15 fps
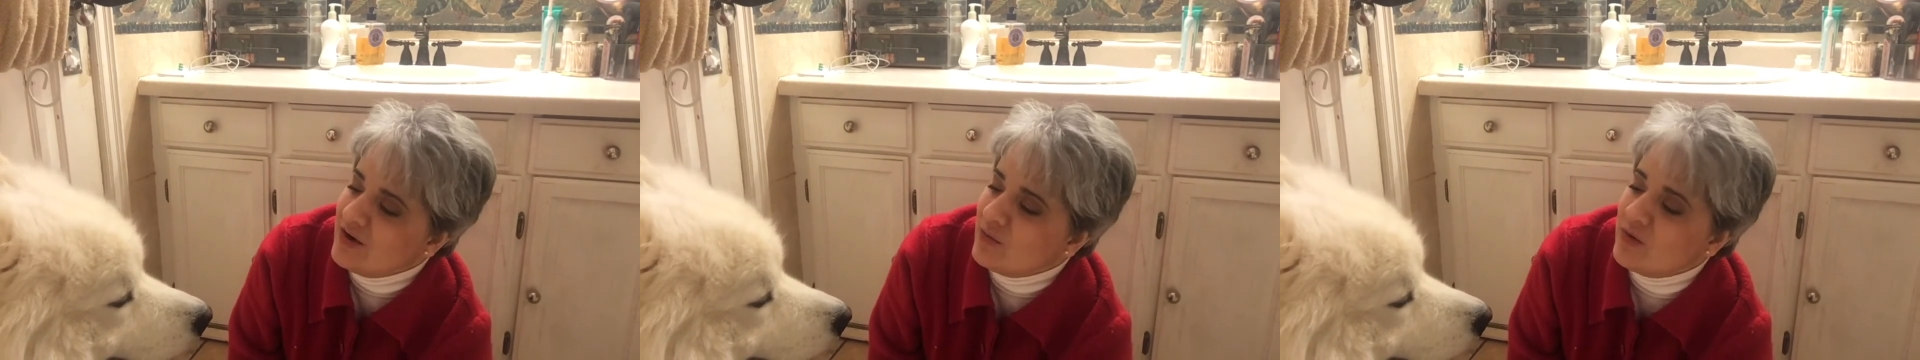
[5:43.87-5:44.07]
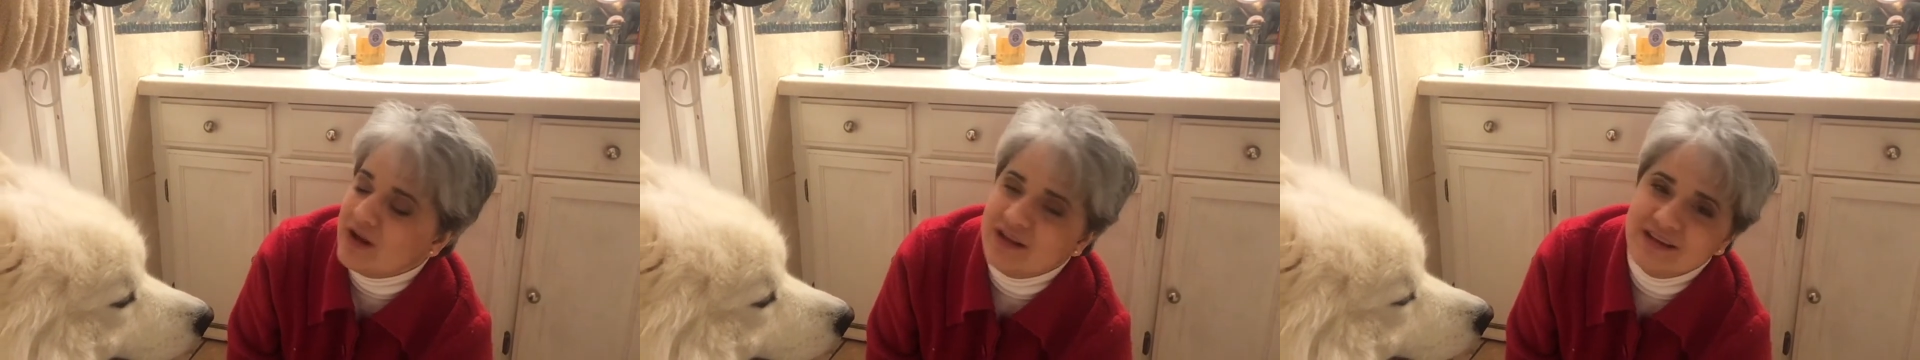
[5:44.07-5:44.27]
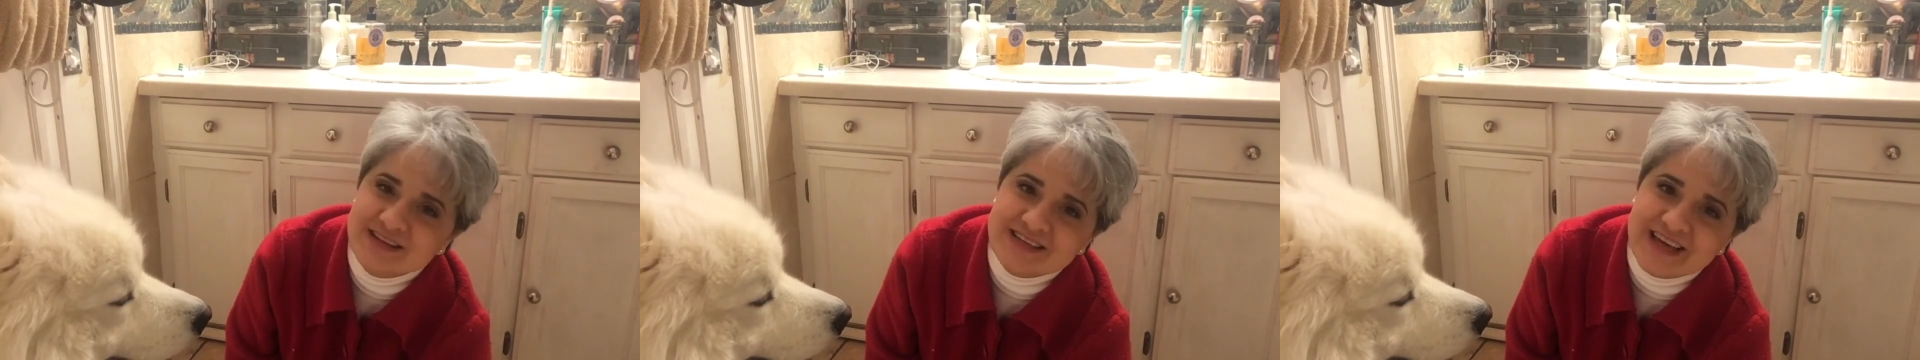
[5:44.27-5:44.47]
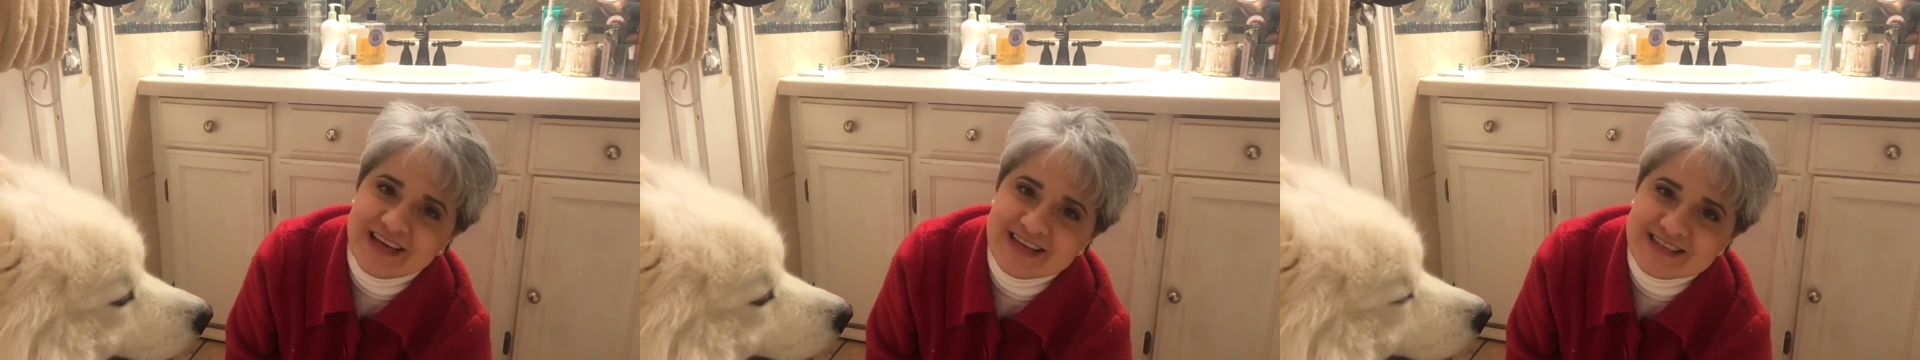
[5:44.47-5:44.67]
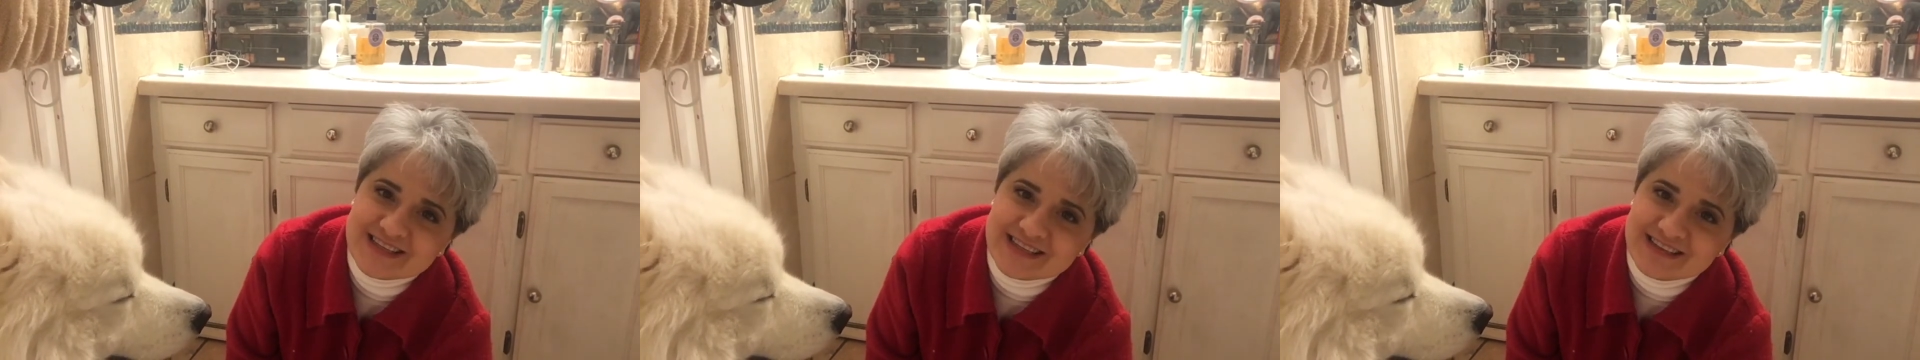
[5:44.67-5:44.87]
Well, it
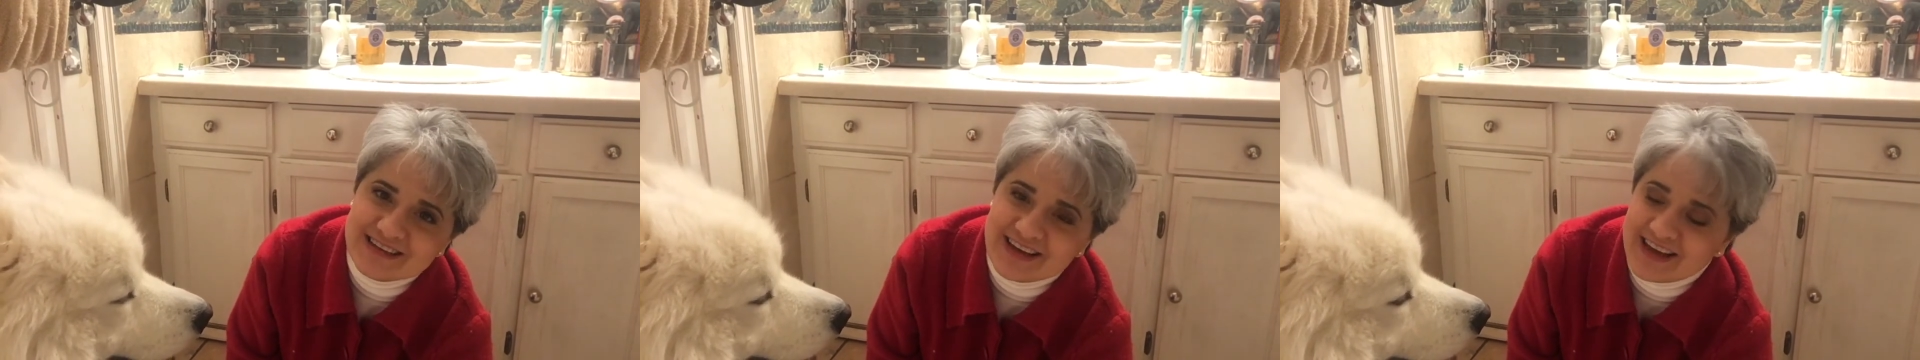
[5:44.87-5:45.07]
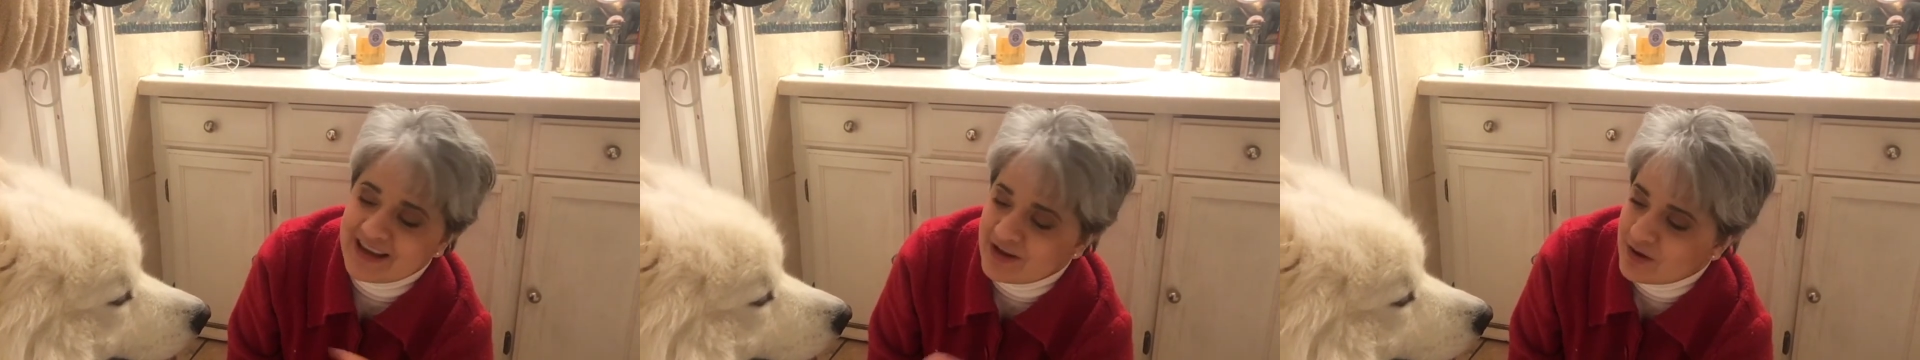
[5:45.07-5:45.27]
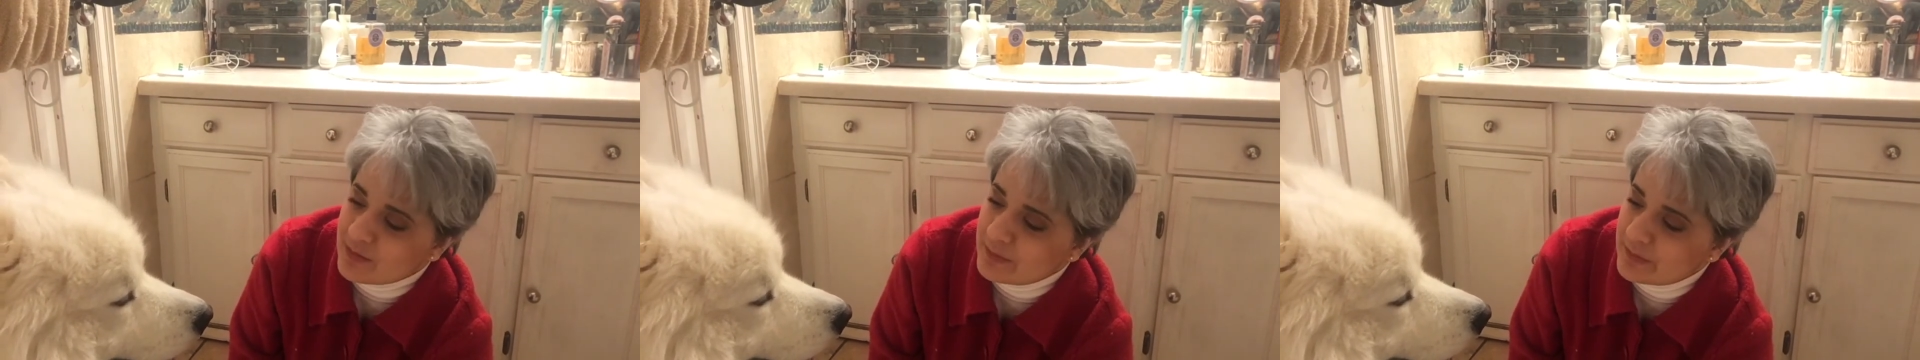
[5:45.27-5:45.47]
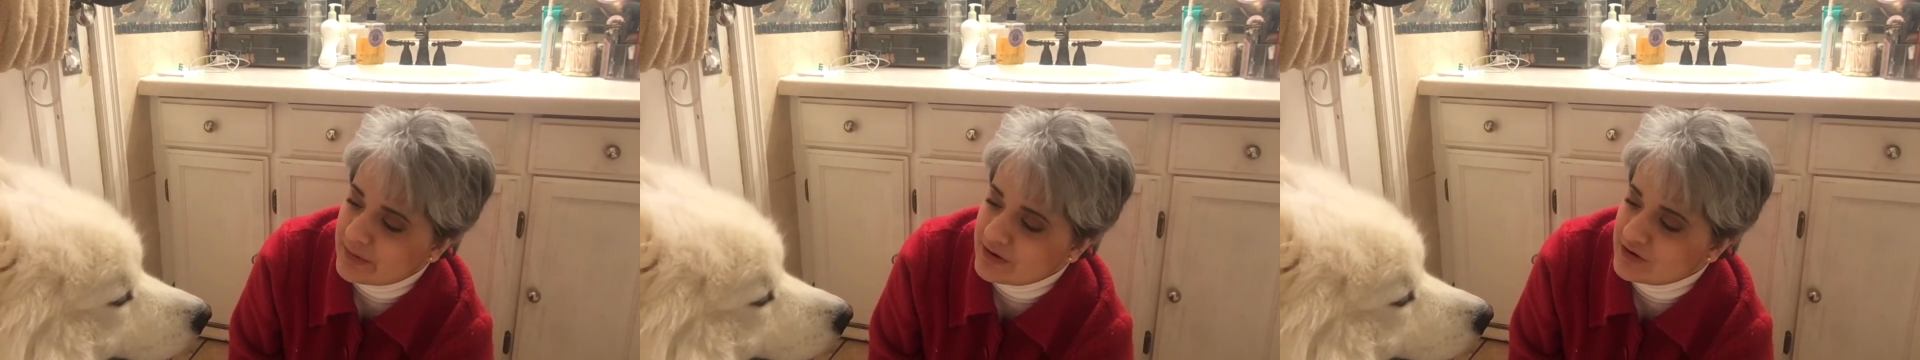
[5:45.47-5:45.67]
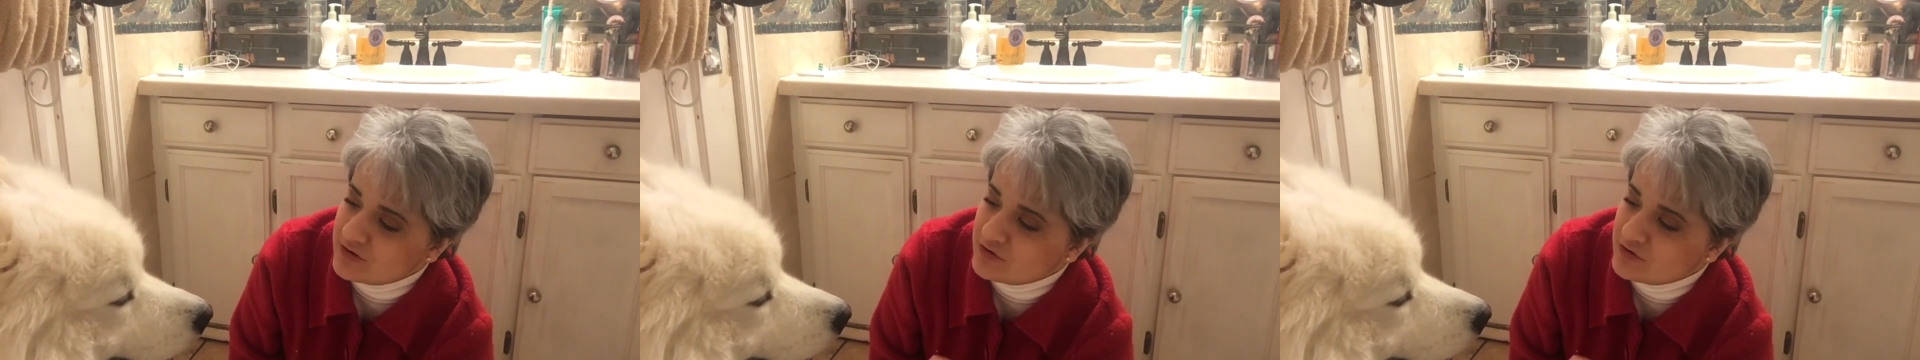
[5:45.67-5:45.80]
takes him